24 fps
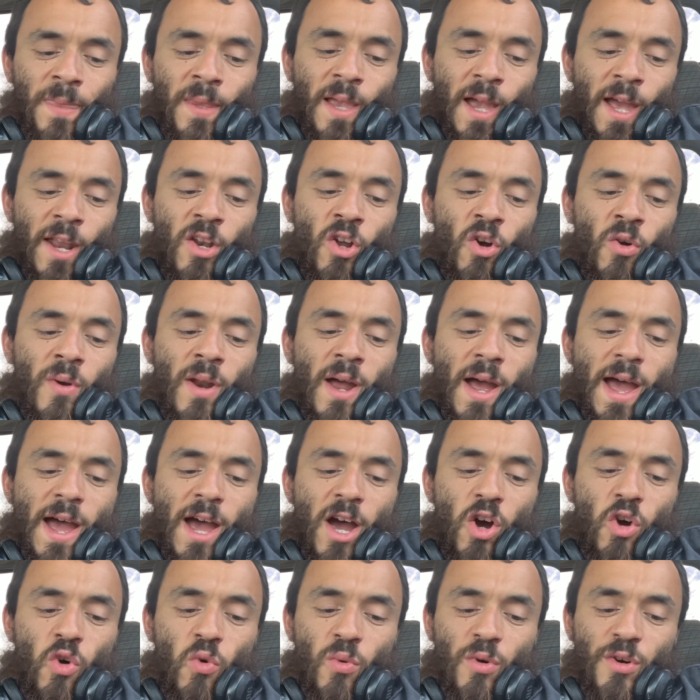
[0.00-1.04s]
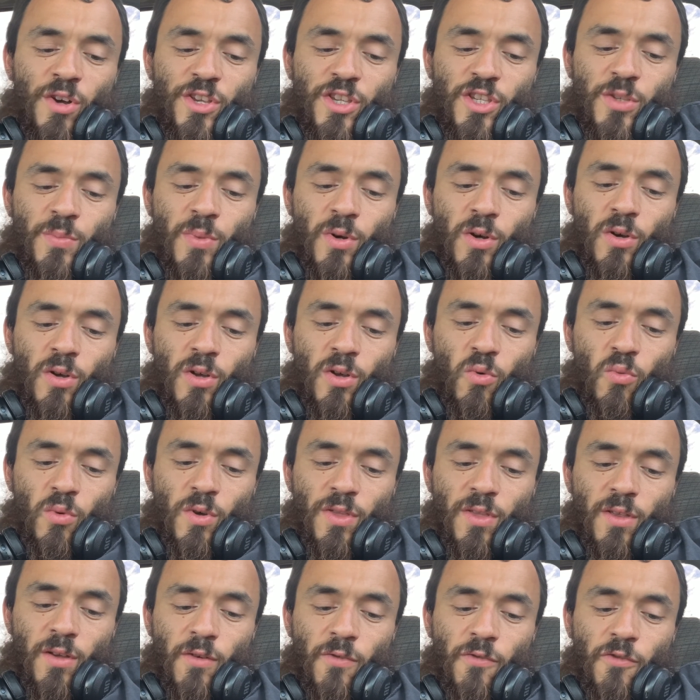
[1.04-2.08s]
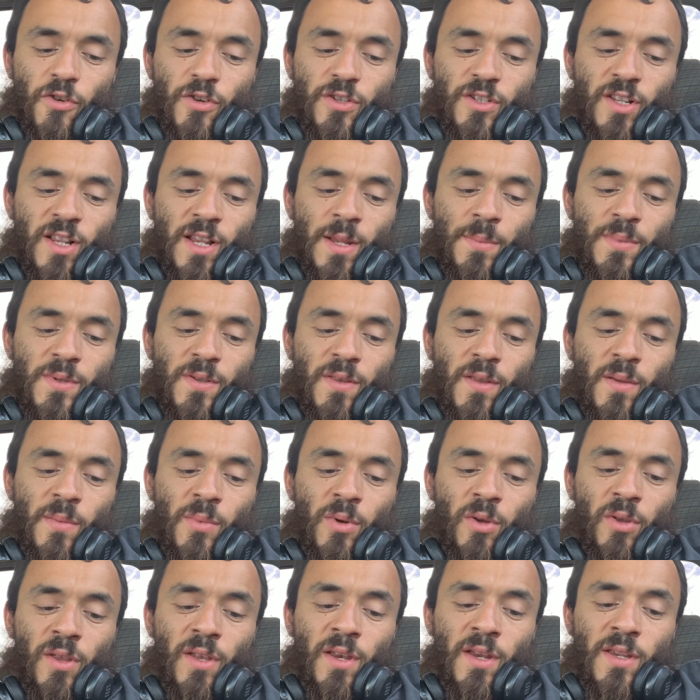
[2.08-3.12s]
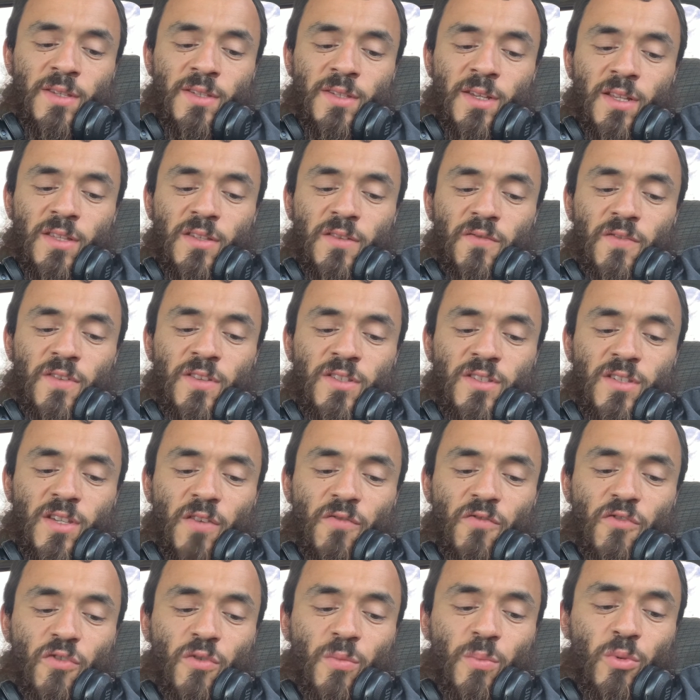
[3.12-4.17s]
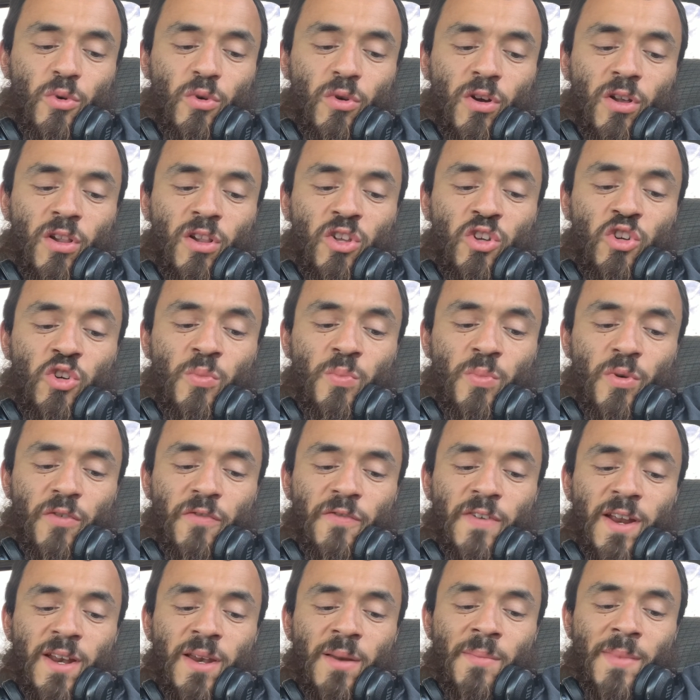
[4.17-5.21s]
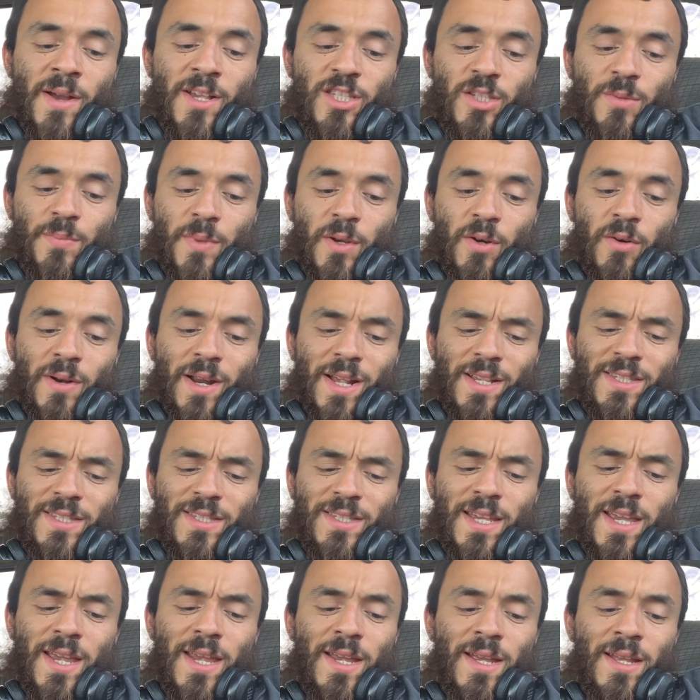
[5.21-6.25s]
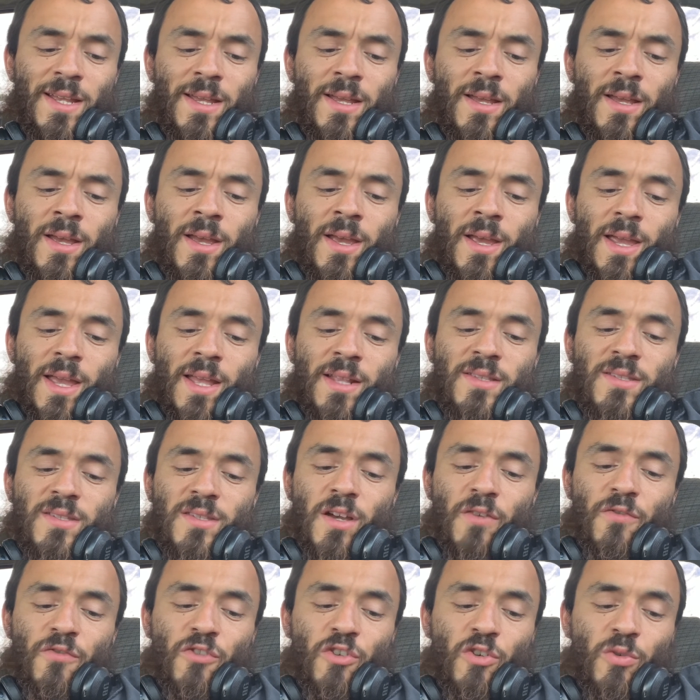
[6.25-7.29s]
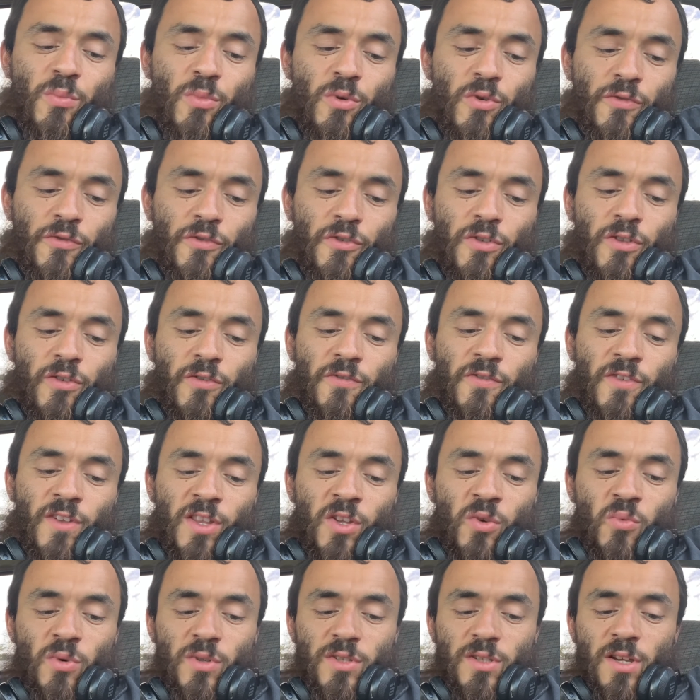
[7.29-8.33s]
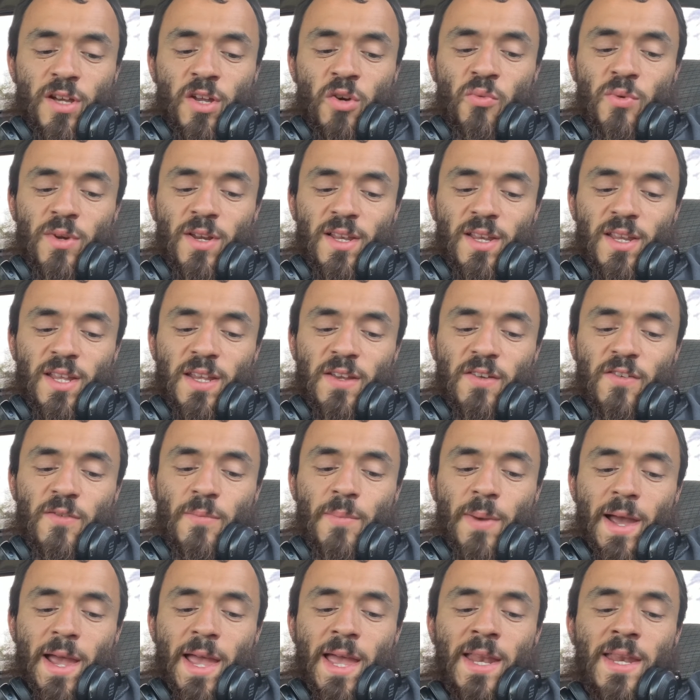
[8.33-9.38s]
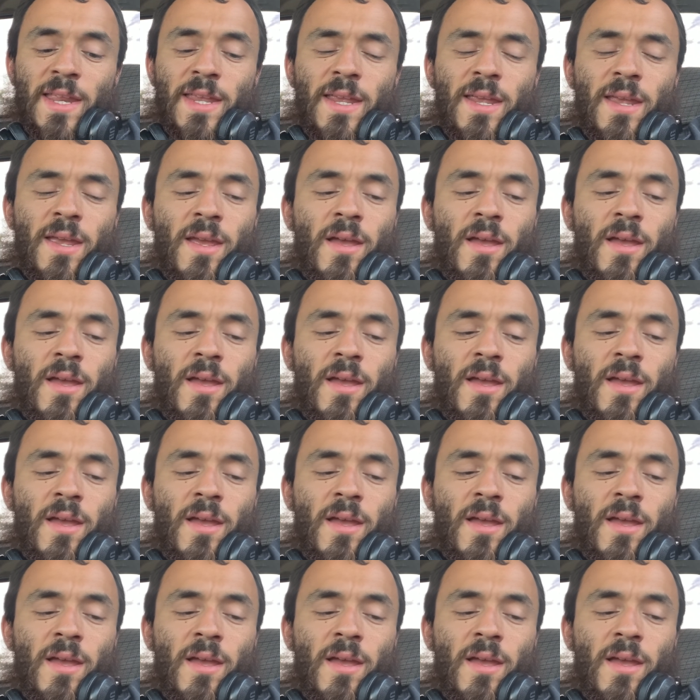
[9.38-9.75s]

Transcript: I know not how it was, but with the first glimpse of the building, a sense of insufferable gloom pervaded my spirit. I say insufferable, for the feeling was unrelieved by any